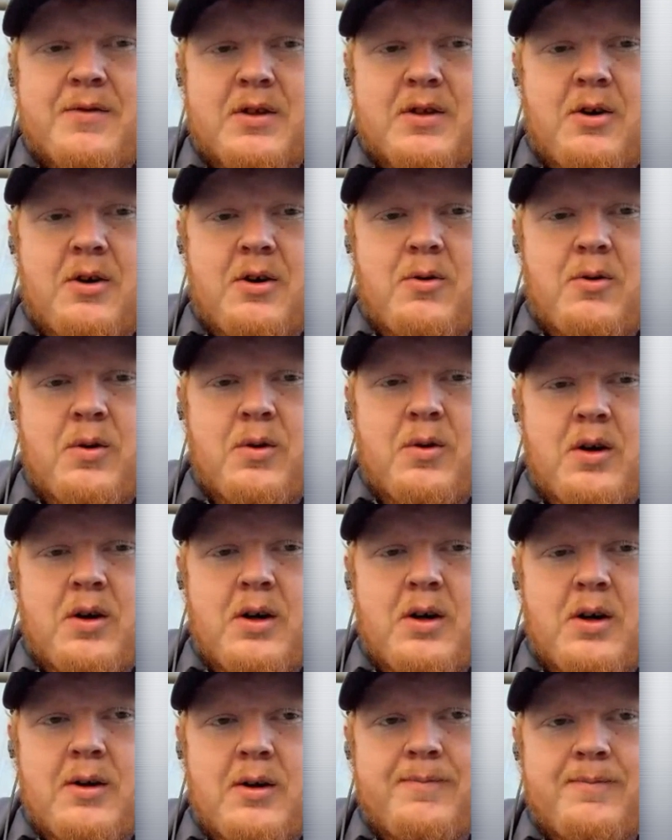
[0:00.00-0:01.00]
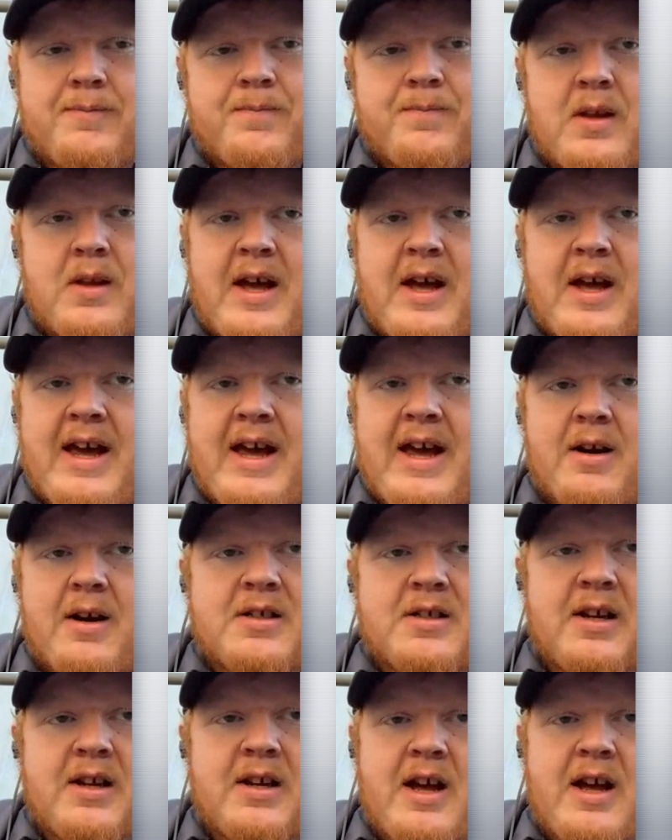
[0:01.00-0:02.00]
So we're eight
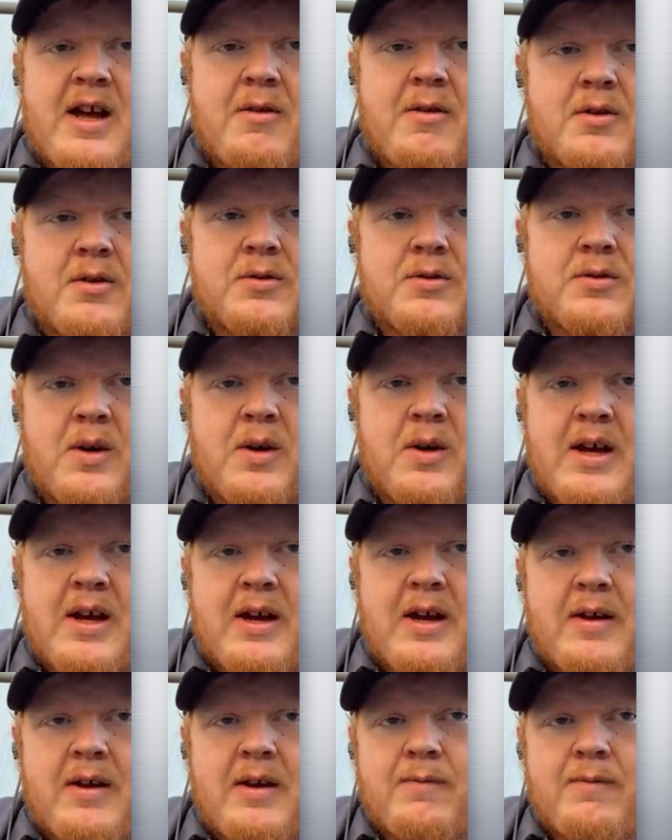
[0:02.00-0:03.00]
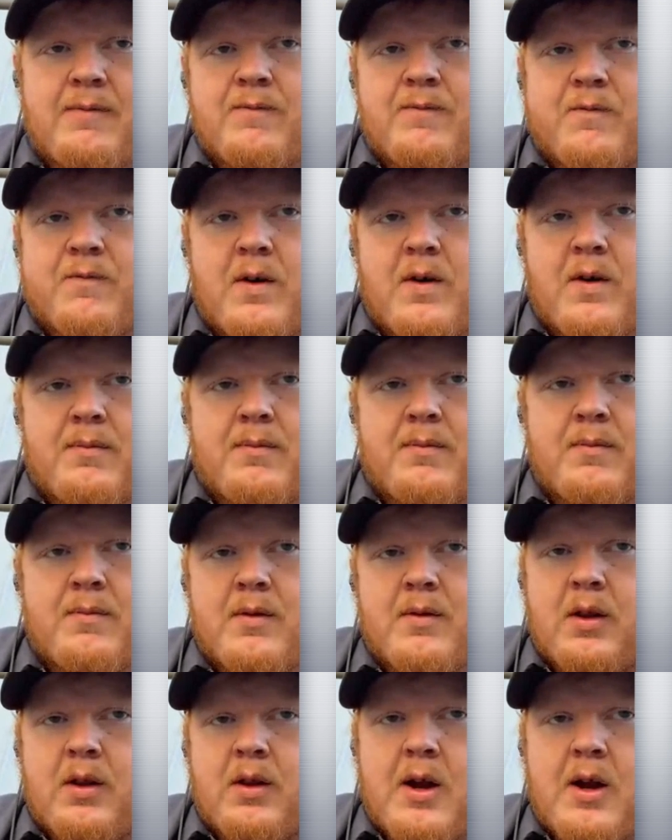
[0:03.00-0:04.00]
or 10 hours away
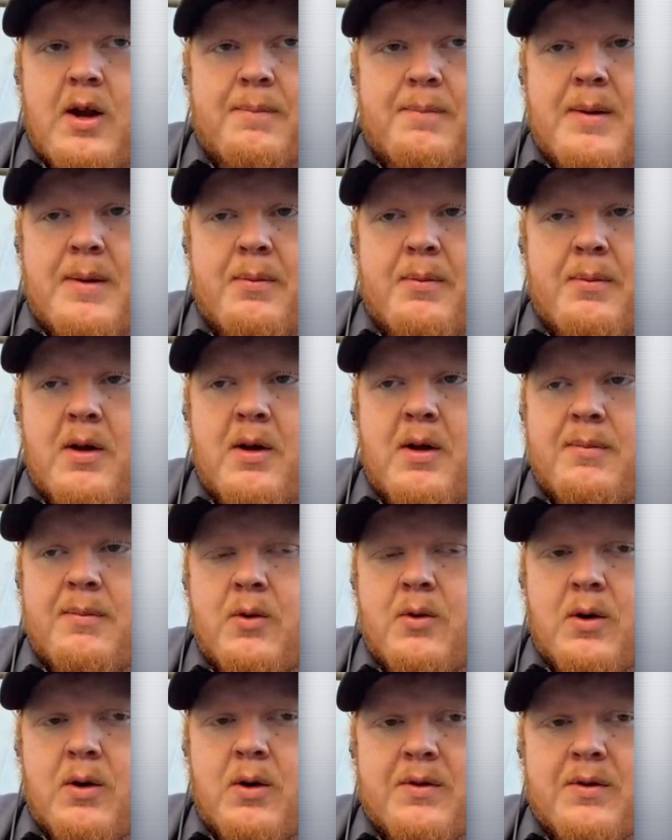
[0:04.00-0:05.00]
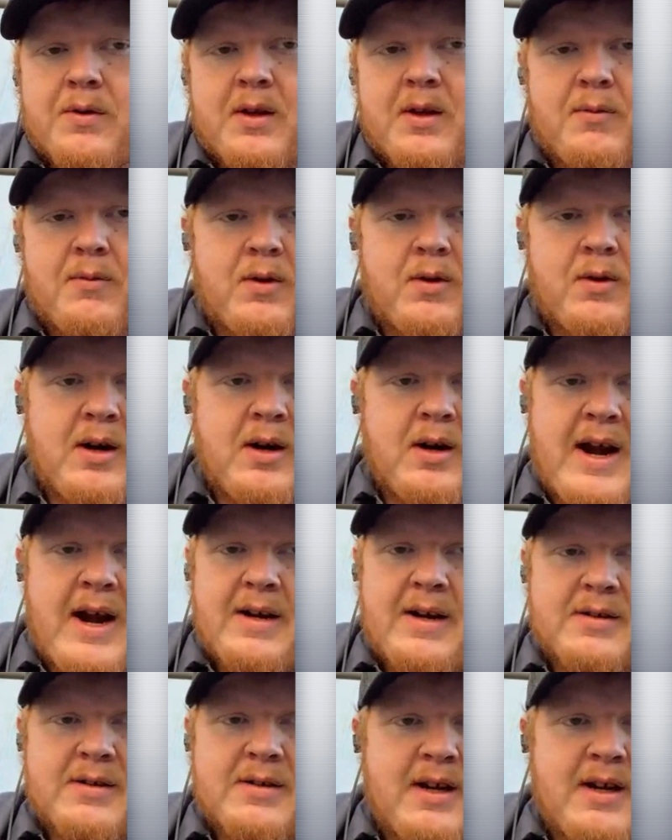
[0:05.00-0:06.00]
from a lot of people up north, and we're
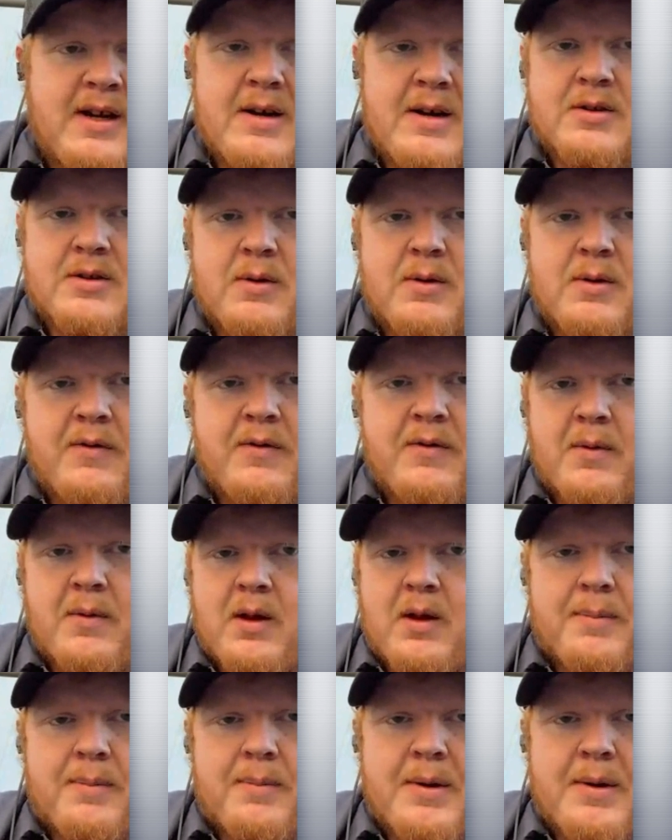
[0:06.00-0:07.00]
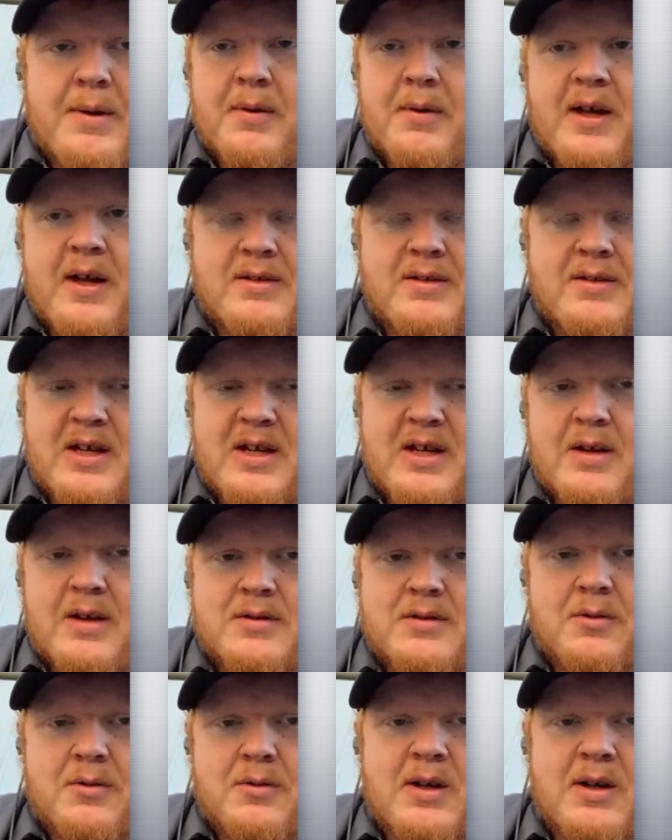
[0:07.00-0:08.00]
eight to 10 hours away from a lot of people down
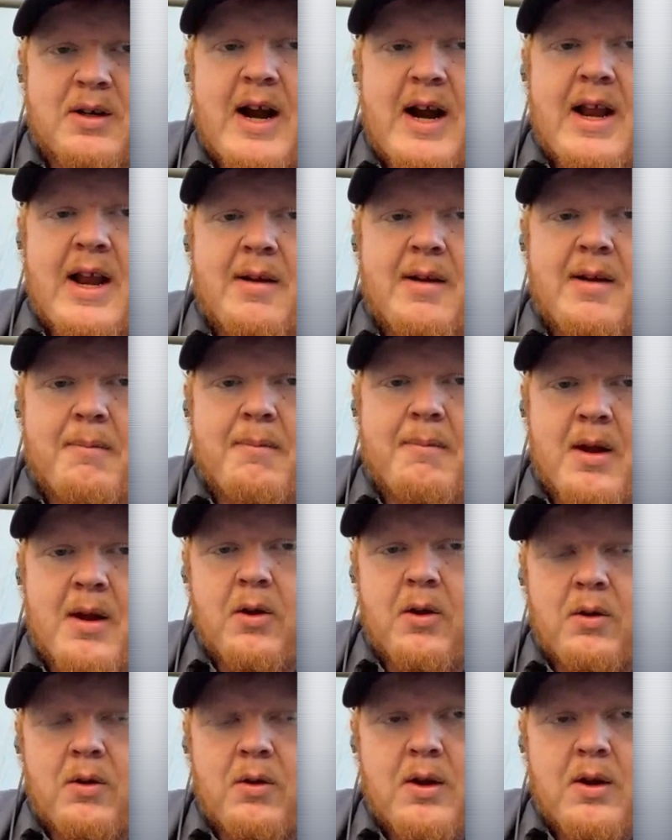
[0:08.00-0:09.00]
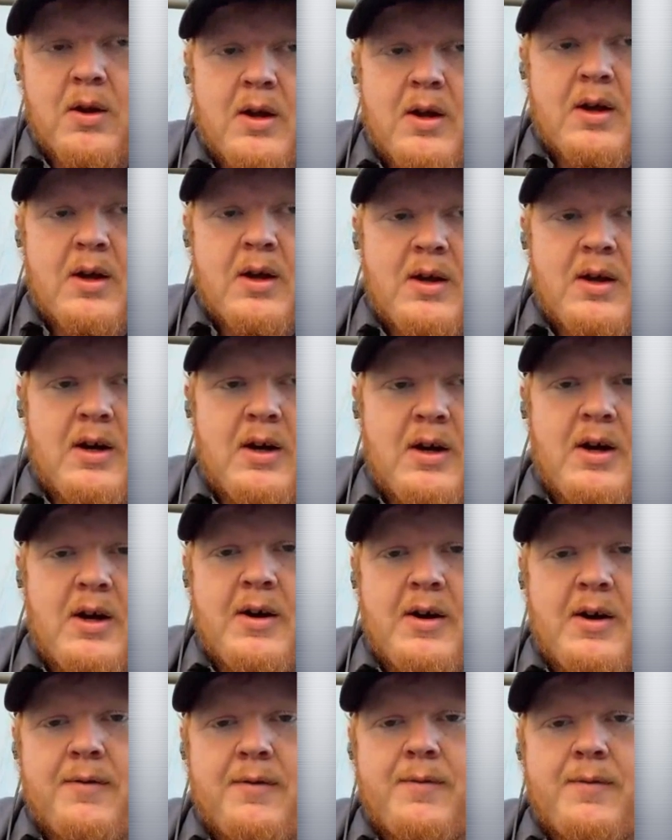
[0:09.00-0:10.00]
south. So we're kind of in the middle
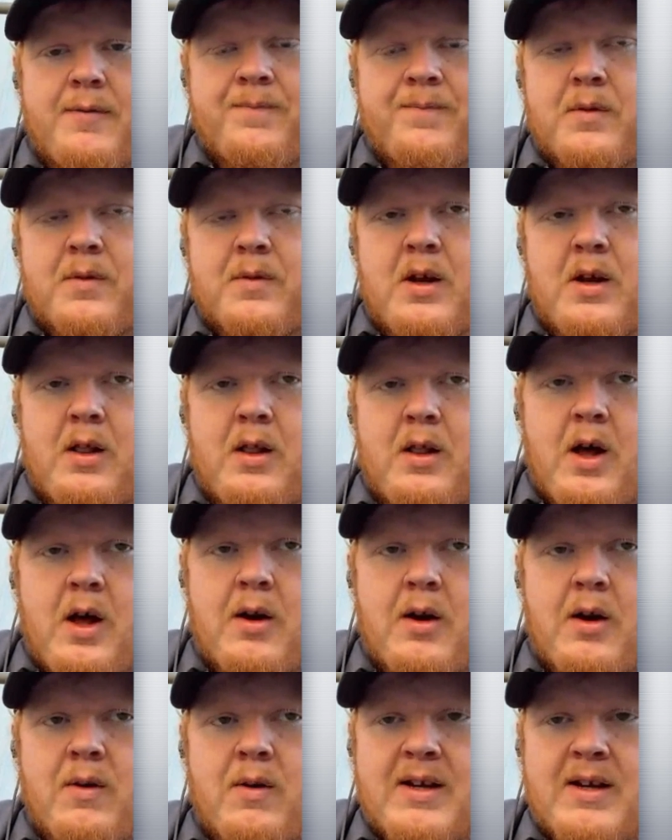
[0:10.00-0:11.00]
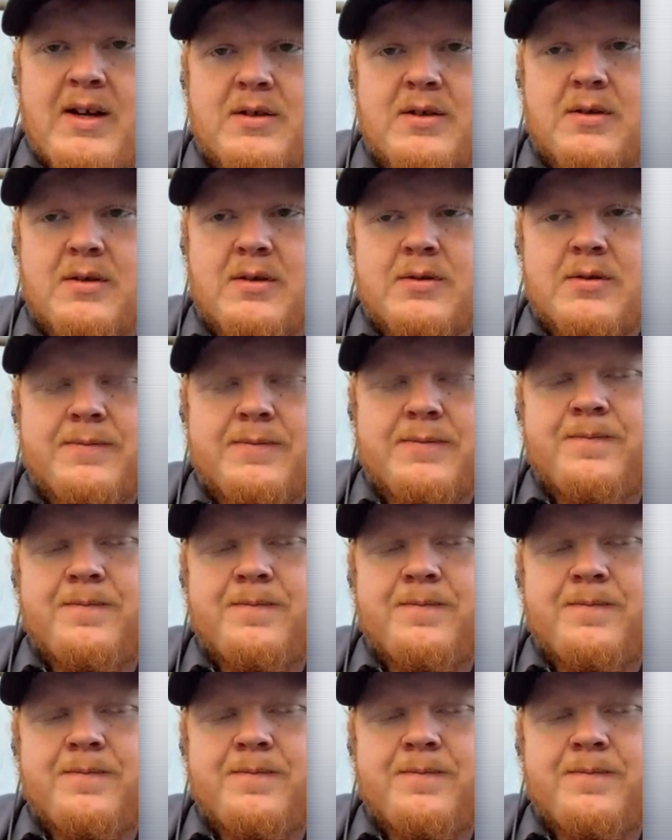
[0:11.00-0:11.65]
of a lot of racers.